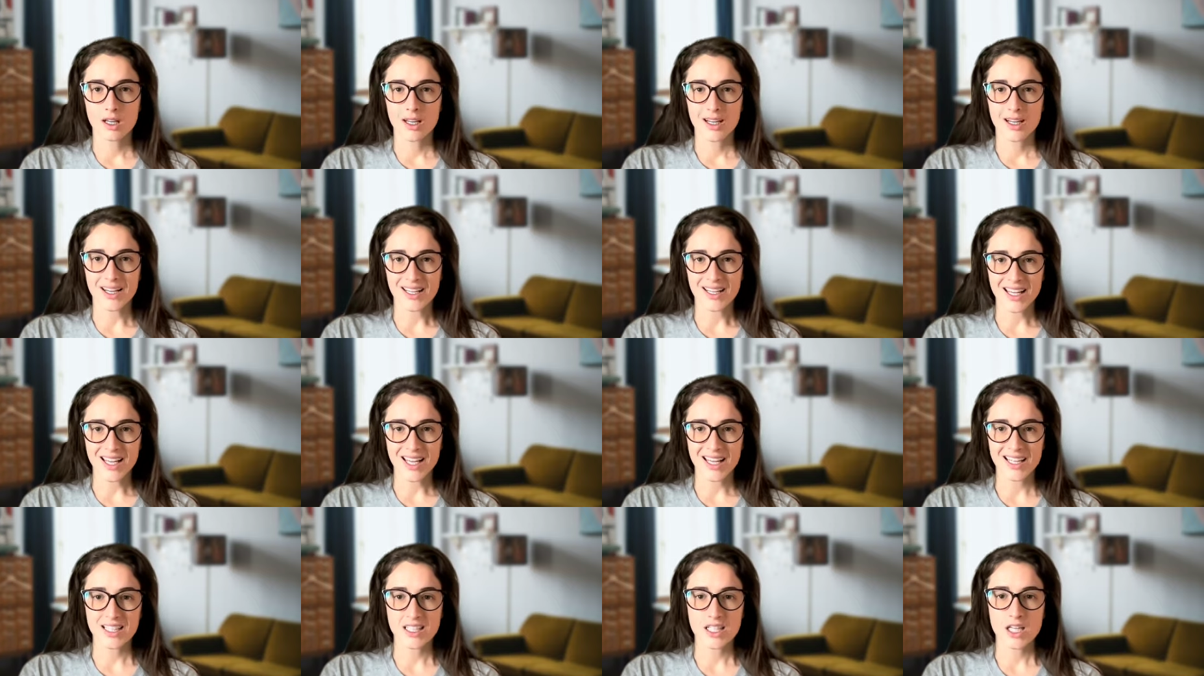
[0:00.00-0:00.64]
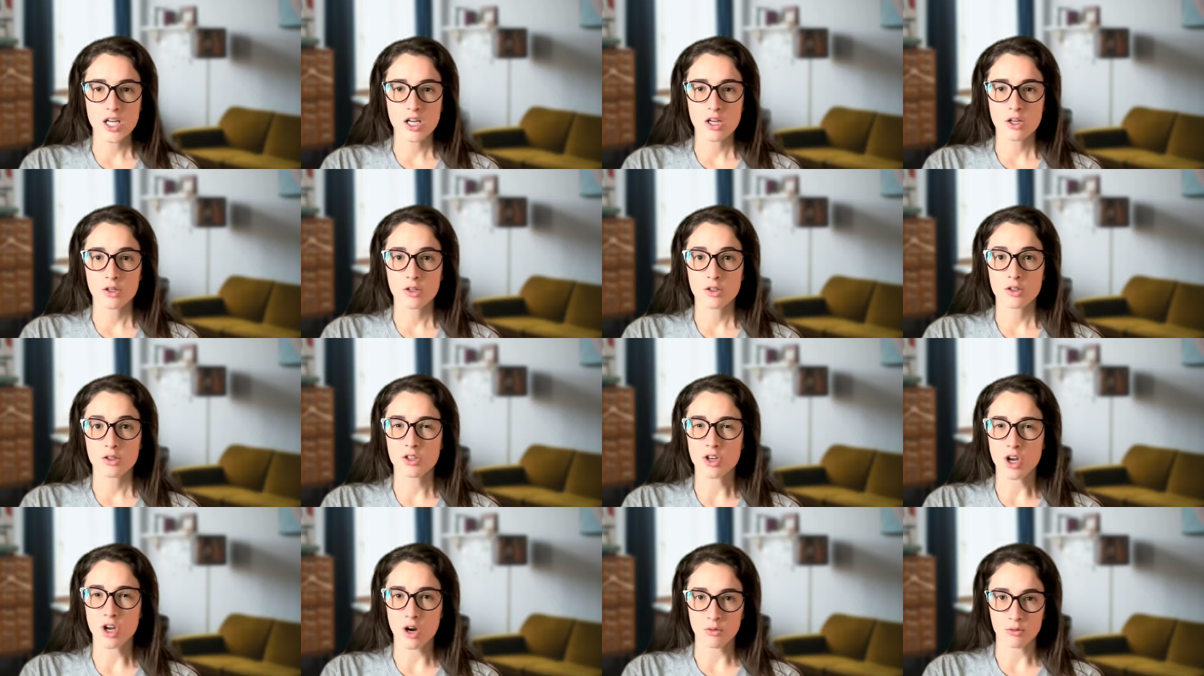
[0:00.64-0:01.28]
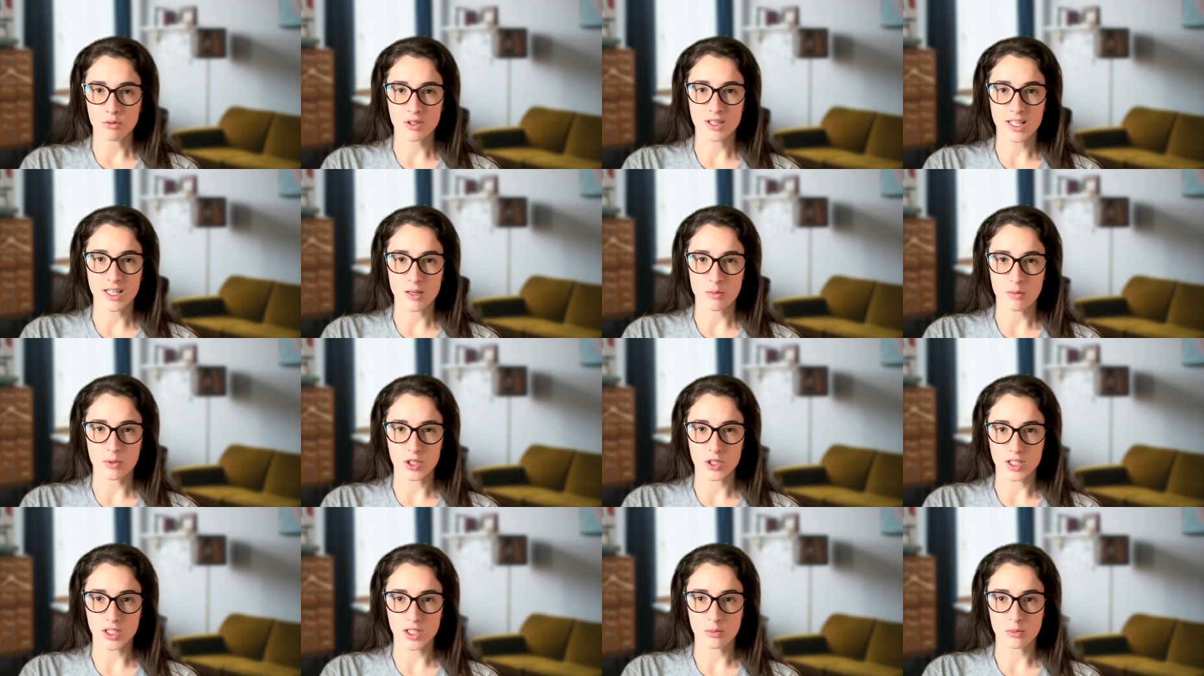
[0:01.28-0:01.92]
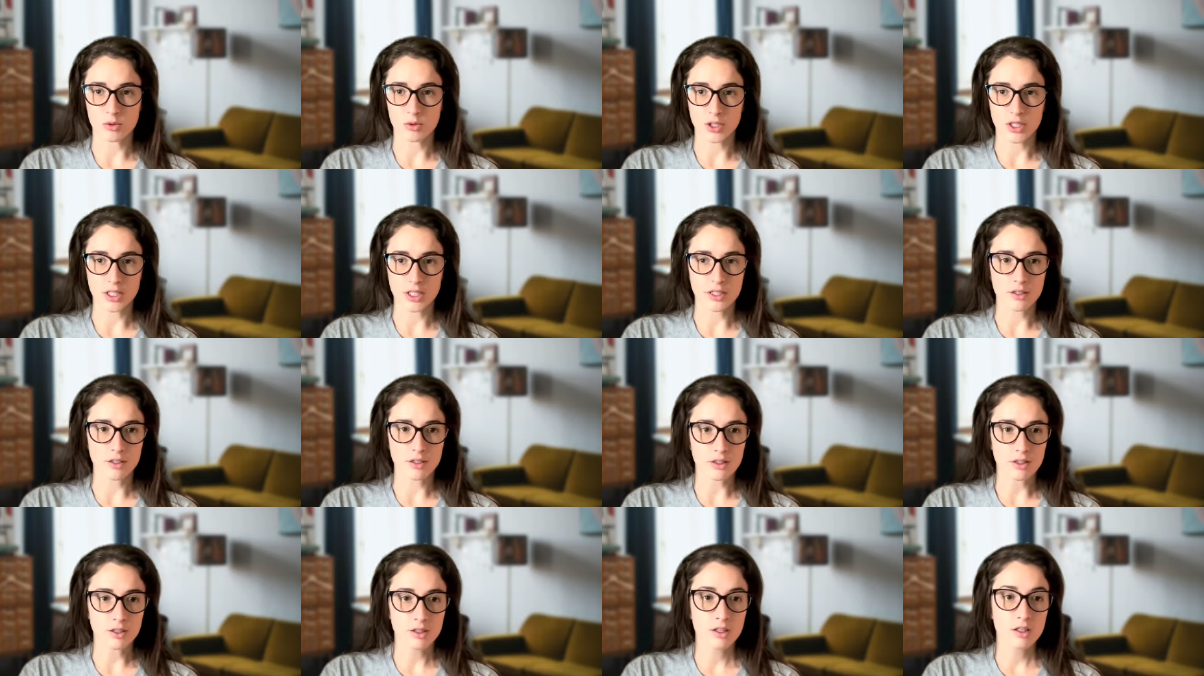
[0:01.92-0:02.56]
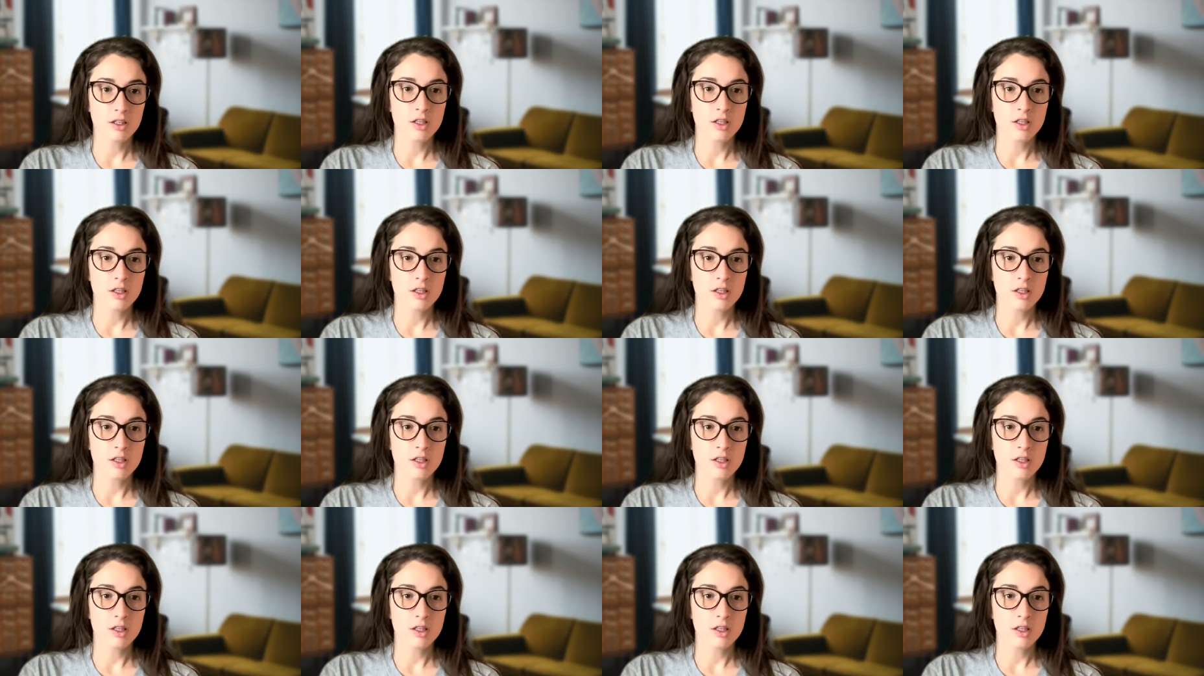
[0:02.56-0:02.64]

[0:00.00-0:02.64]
Again, not really applicable here